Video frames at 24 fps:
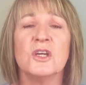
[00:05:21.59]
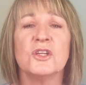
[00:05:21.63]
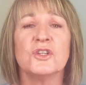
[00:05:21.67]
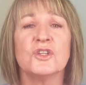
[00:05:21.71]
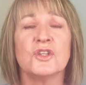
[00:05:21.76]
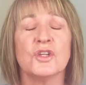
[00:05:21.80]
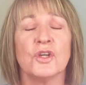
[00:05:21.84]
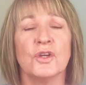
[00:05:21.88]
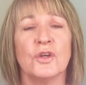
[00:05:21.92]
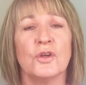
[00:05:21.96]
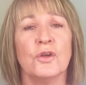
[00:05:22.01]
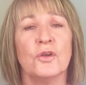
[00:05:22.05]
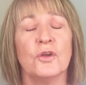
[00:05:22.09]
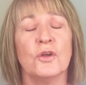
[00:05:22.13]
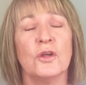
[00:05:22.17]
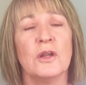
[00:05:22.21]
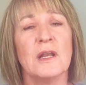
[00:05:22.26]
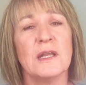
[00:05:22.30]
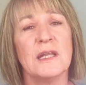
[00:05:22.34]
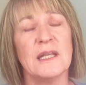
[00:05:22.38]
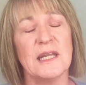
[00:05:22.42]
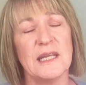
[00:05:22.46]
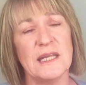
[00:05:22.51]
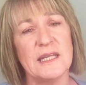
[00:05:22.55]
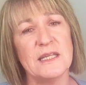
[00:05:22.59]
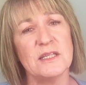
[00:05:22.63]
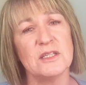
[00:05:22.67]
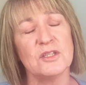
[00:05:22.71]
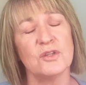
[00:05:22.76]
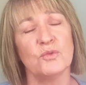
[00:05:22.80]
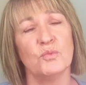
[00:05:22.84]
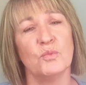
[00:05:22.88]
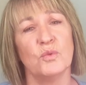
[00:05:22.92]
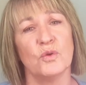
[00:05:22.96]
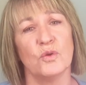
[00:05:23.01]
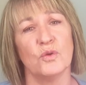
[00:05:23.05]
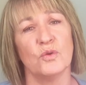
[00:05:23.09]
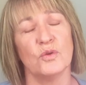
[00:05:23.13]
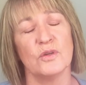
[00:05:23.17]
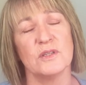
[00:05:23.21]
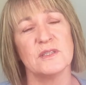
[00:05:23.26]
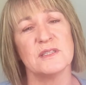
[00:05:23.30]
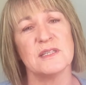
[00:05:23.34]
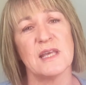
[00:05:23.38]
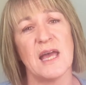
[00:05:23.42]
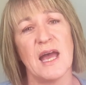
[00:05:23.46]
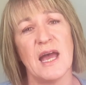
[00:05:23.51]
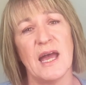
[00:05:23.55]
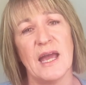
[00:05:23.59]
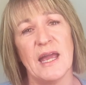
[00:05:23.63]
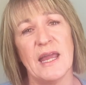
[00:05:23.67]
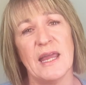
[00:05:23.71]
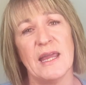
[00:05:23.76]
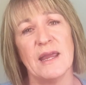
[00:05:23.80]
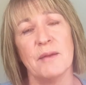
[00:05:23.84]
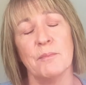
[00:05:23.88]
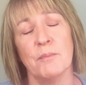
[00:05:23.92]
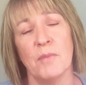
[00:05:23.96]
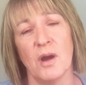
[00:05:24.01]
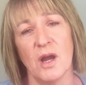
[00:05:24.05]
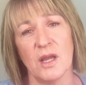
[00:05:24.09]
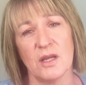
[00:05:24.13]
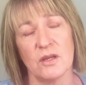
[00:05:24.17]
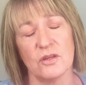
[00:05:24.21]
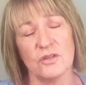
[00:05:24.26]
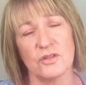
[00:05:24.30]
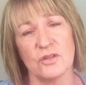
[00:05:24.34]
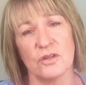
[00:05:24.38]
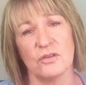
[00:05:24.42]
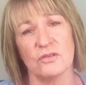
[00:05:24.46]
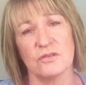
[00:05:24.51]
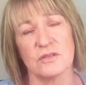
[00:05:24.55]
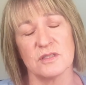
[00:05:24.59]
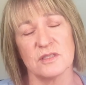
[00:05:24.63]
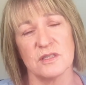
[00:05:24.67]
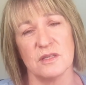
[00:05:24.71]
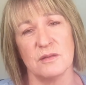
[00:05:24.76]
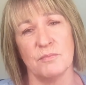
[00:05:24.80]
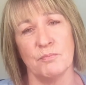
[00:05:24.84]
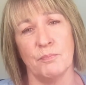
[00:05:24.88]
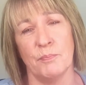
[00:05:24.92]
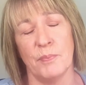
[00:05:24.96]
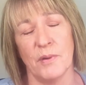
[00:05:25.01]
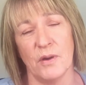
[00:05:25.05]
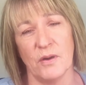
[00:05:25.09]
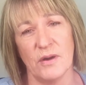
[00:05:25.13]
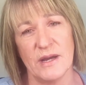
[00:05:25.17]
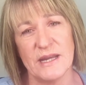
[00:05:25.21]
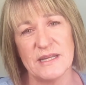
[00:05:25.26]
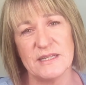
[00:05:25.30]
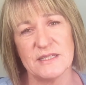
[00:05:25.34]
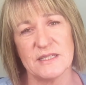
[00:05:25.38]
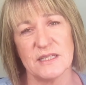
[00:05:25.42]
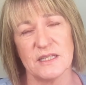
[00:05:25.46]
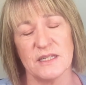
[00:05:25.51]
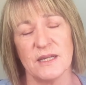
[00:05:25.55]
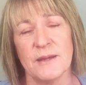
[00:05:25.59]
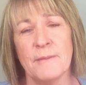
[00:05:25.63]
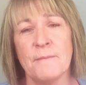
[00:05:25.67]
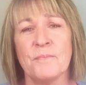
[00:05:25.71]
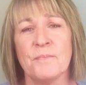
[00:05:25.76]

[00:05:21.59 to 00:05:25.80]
to lean towards a mycotoxin binder.